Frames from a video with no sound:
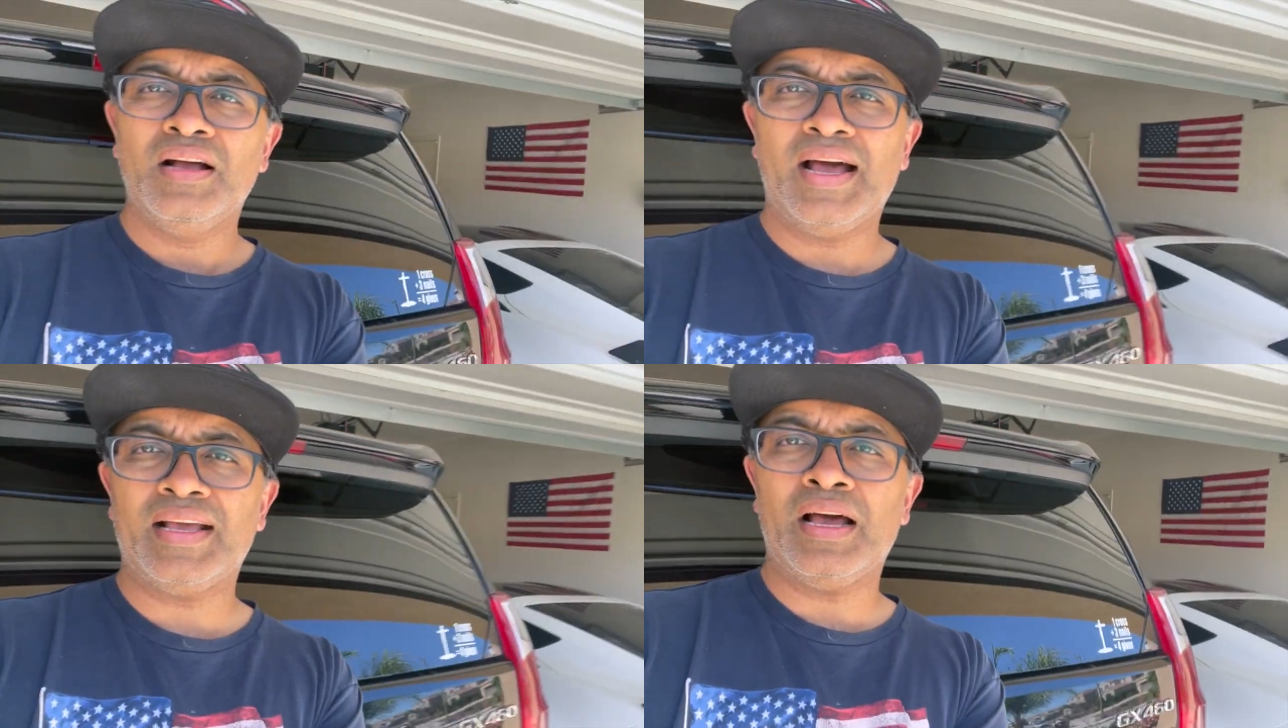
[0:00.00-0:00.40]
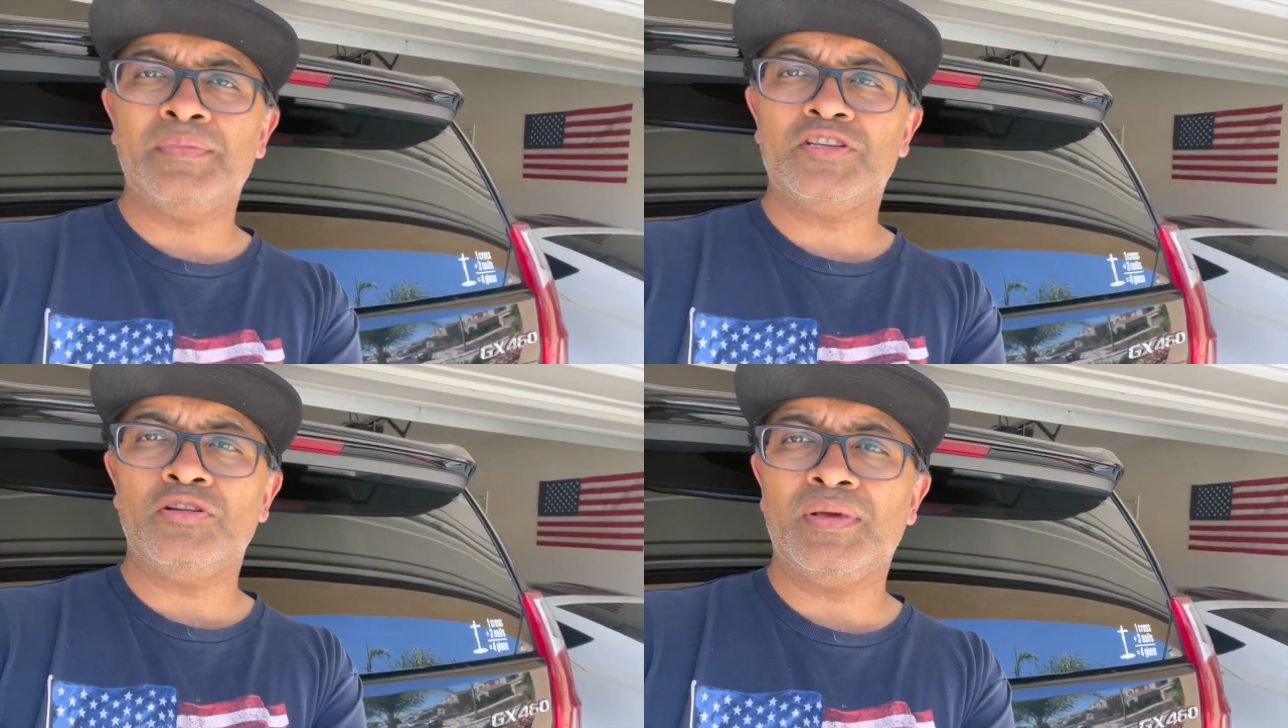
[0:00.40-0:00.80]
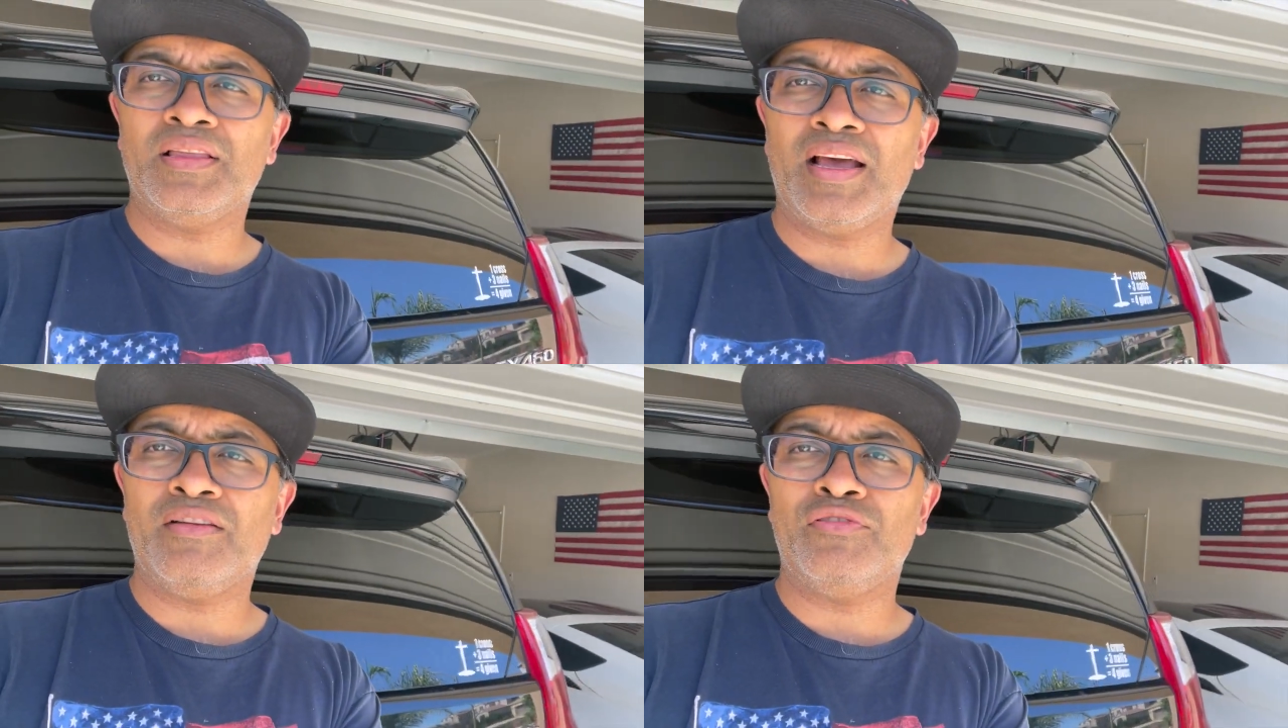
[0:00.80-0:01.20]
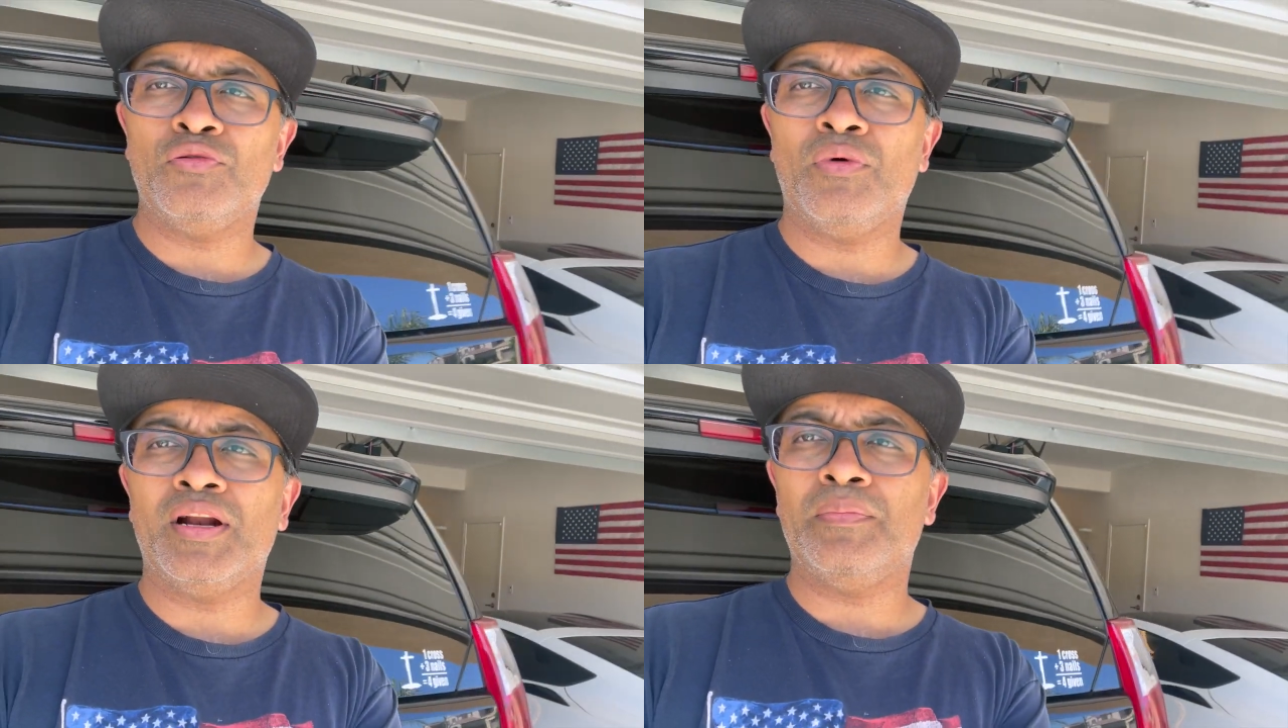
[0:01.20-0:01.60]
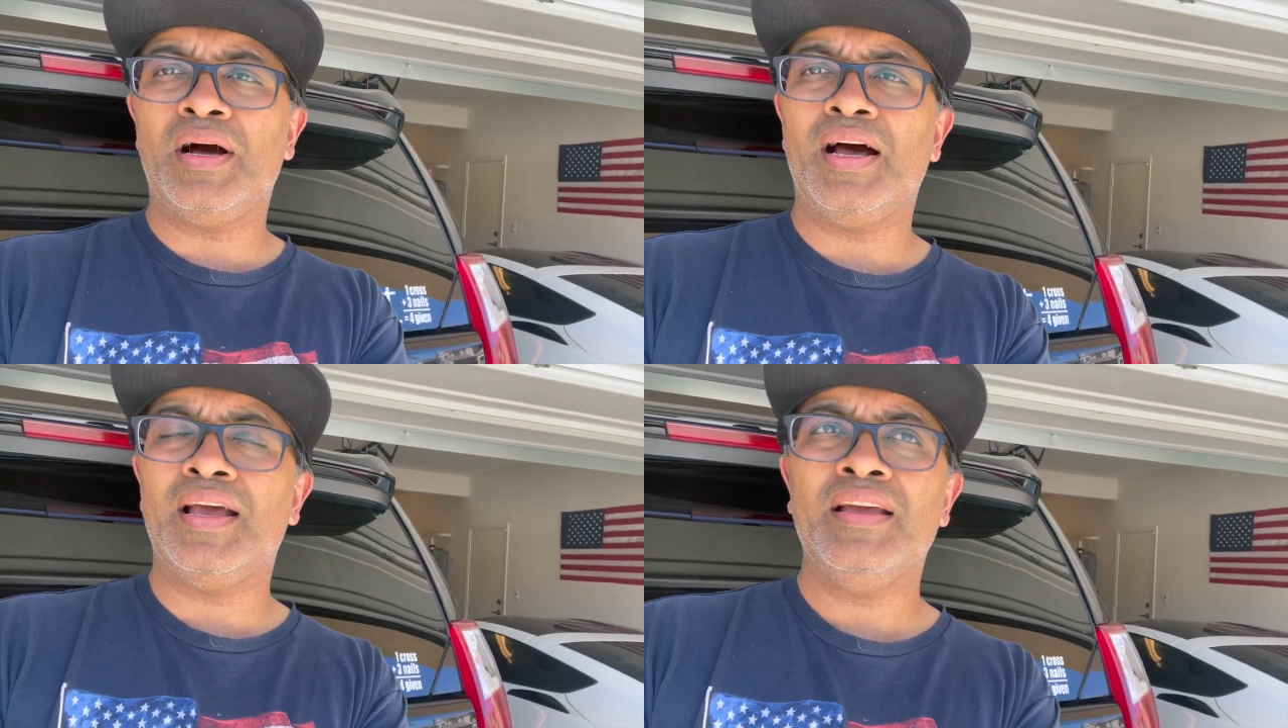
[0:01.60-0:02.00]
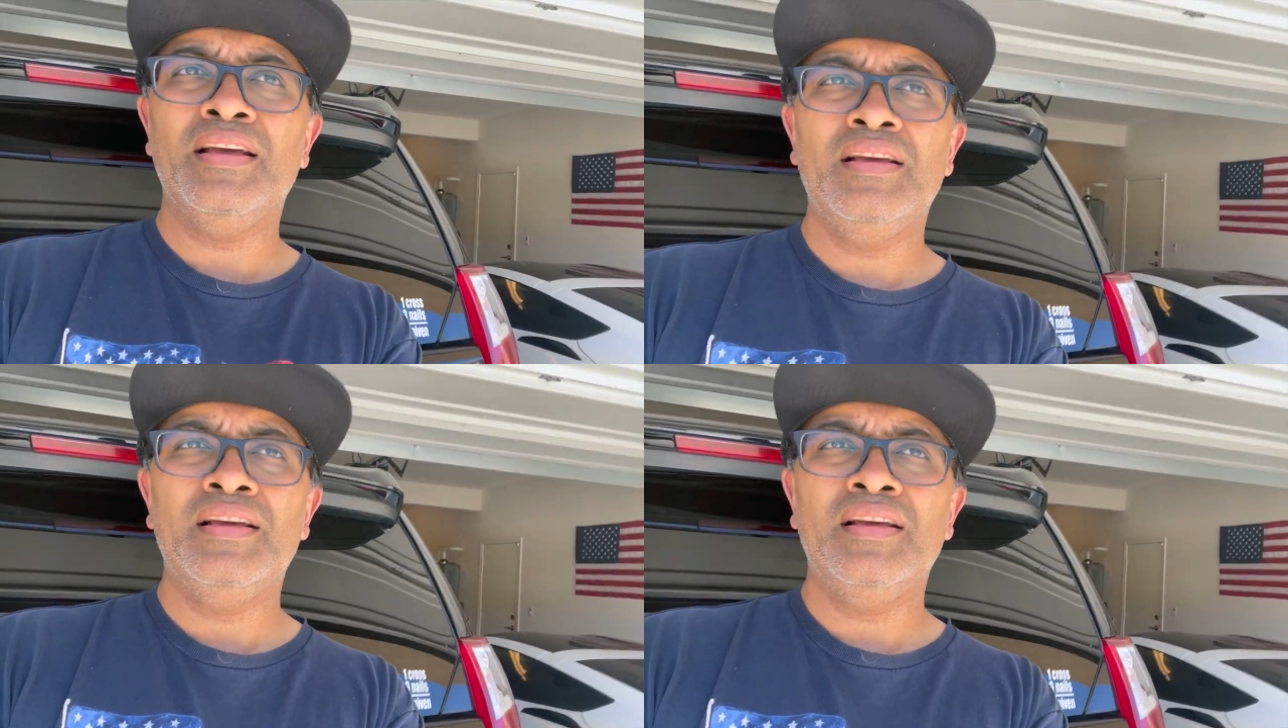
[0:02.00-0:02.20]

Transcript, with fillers: I, am assuming that if you want to buy